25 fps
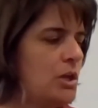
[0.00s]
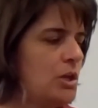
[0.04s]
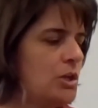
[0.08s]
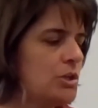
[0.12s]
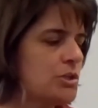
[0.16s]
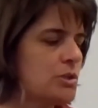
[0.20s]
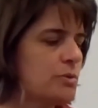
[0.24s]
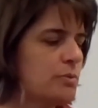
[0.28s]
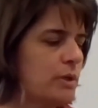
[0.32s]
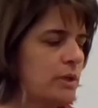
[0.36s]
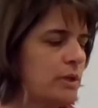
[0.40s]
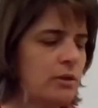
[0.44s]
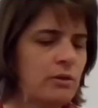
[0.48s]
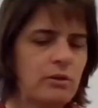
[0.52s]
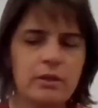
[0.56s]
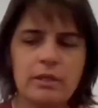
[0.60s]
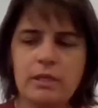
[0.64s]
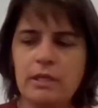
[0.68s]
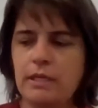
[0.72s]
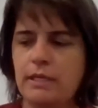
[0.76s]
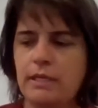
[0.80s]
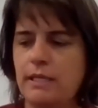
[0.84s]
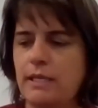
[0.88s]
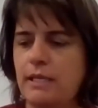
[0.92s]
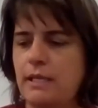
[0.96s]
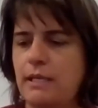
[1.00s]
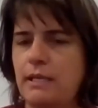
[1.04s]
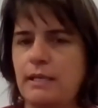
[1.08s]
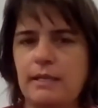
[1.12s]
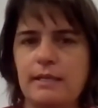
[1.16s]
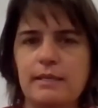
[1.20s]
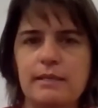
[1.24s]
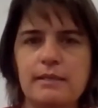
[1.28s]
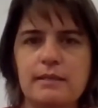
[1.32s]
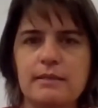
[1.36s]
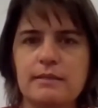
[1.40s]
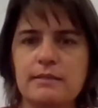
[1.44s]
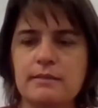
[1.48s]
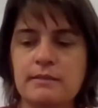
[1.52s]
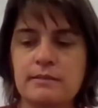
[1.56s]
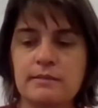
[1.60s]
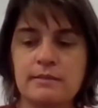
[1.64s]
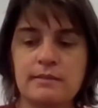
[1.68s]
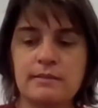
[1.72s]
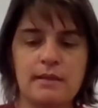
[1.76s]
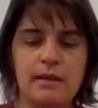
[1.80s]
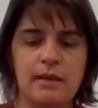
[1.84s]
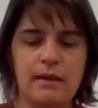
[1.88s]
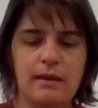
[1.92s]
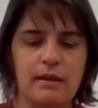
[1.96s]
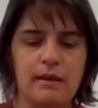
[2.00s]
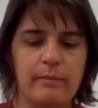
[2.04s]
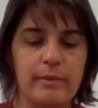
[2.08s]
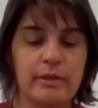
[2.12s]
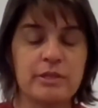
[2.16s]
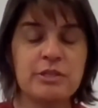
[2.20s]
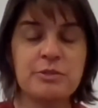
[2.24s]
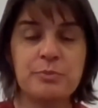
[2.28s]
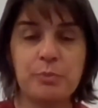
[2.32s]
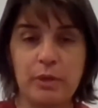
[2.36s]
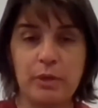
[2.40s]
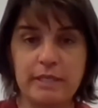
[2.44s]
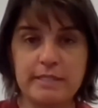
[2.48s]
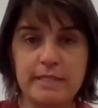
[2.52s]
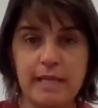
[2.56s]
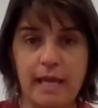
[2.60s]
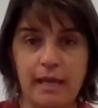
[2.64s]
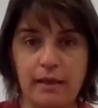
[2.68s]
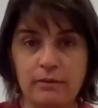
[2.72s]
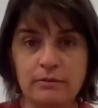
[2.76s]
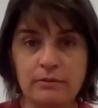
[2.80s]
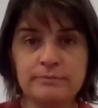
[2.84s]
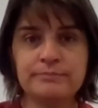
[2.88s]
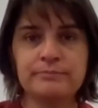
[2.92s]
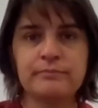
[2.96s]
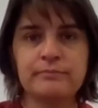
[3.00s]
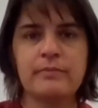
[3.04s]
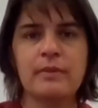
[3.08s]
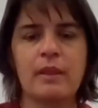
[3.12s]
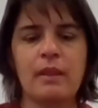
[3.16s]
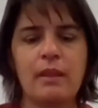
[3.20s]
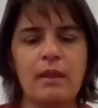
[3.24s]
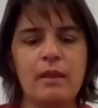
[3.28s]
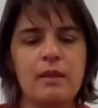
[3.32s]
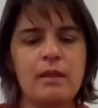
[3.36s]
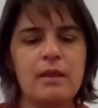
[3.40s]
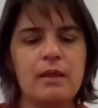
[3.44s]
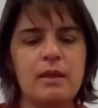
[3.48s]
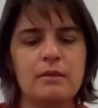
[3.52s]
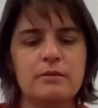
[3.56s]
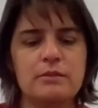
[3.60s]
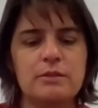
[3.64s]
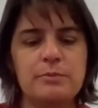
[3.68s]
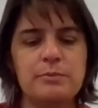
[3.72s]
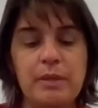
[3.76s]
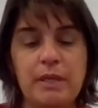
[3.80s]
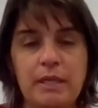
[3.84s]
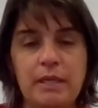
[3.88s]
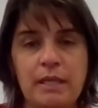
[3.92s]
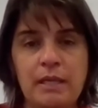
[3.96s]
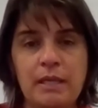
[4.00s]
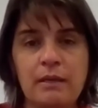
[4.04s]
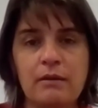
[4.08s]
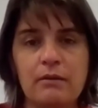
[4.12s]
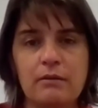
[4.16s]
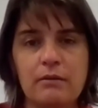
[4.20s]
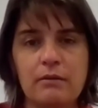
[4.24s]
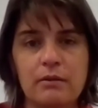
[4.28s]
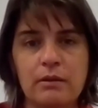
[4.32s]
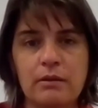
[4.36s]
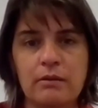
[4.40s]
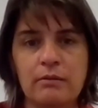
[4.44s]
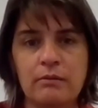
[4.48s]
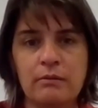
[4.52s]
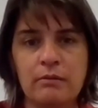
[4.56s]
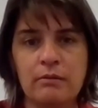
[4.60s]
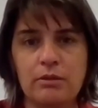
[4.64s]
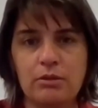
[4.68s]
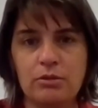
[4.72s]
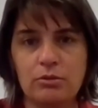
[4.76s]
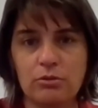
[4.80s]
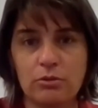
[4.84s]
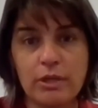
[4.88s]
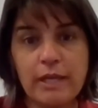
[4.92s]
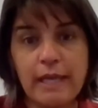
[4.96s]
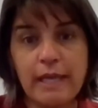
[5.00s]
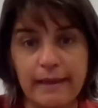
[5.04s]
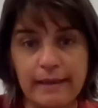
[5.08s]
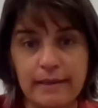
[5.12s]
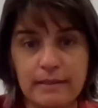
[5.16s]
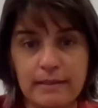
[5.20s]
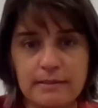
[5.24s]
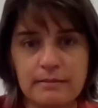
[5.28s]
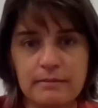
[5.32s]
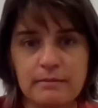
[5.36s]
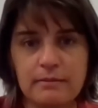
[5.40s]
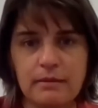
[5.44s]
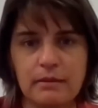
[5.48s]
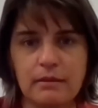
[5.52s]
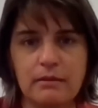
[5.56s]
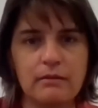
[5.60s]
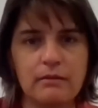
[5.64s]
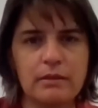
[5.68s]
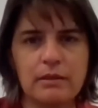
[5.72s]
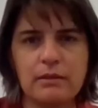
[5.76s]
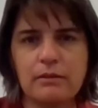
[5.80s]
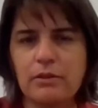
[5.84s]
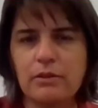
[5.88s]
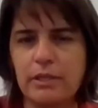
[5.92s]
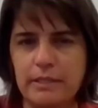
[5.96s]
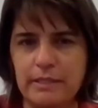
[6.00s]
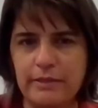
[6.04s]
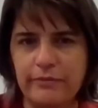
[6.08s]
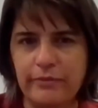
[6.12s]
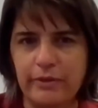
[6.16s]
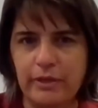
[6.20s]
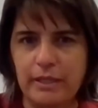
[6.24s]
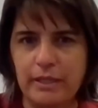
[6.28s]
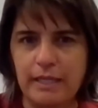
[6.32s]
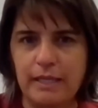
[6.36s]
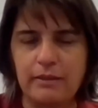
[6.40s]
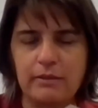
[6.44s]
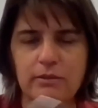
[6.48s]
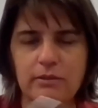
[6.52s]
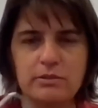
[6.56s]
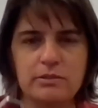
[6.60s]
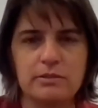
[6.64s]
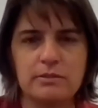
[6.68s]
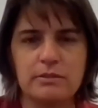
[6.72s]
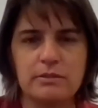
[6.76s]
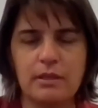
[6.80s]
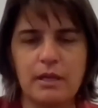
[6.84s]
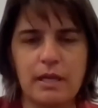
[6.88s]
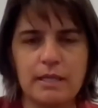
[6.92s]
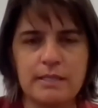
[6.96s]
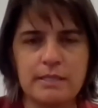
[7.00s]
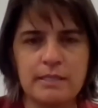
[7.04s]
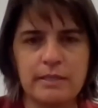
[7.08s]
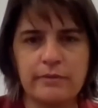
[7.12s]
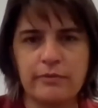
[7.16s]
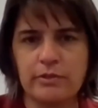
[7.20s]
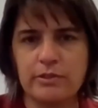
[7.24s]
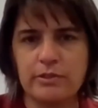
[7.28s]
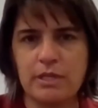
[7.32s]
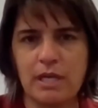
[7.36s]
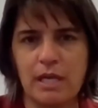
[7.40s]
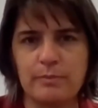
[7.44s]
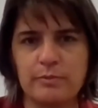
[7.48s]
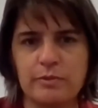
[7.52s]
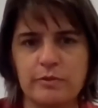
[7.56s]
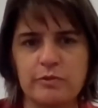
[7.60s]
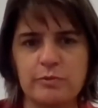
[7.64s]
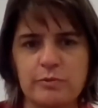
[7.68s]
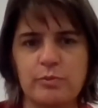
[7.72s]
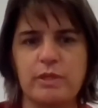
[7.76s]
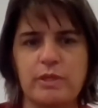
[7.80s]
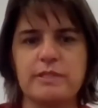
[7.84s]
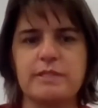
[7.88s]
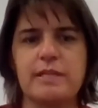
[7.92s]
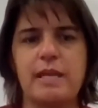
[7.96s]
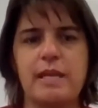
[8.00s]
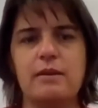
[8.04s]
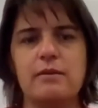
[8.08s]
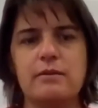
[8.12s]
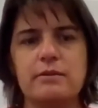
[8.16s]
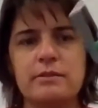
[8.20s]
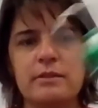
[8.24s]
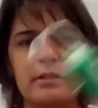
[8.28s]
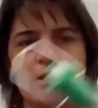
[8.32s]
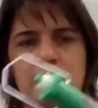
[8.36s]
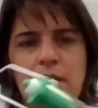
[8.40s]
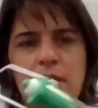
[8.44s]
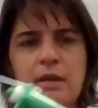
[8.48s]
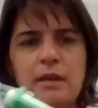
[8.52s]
So what you're going to need is a spring scale. Depending on your kit, they're going to look differently. There's lots of different types of spring scales.